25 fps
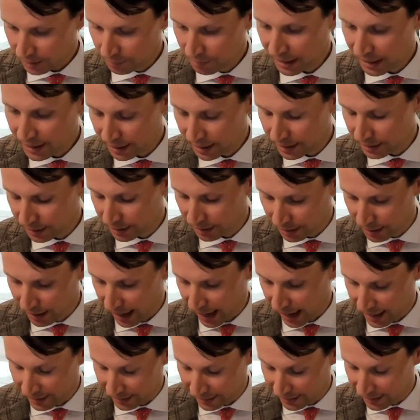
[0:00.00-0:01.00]
because
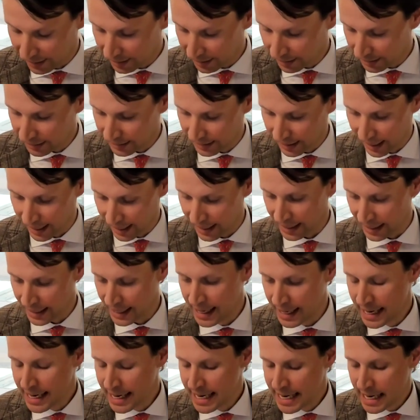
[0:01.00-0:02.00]
at the end of the day,
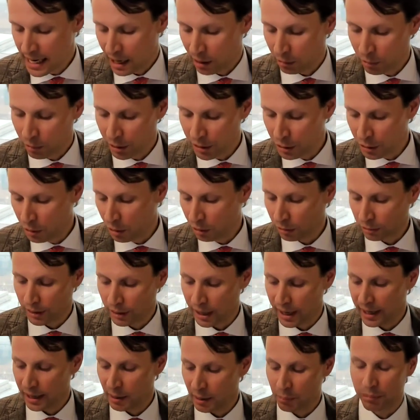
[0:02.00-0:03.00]
a renewal
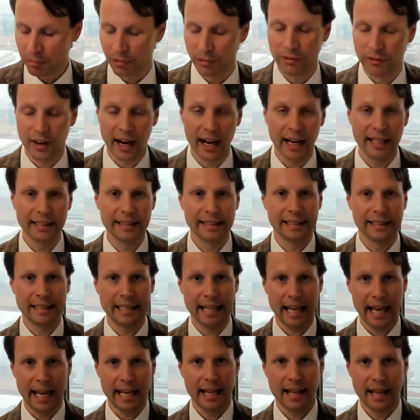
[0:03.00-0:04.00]
right, it provides
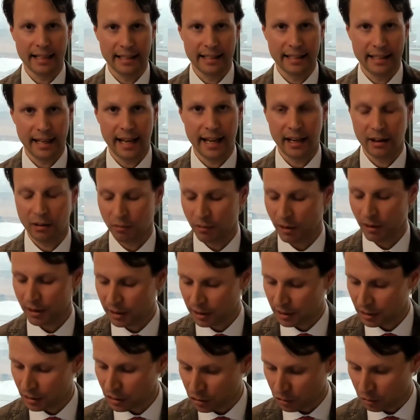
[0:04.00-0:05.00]
a tenant with
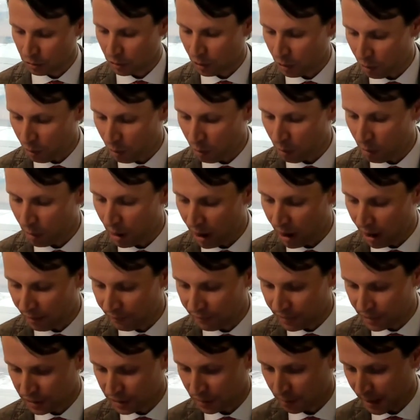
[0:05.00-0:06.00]
control
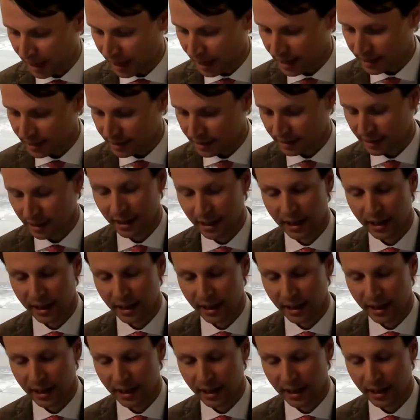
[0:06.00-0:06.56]
of the space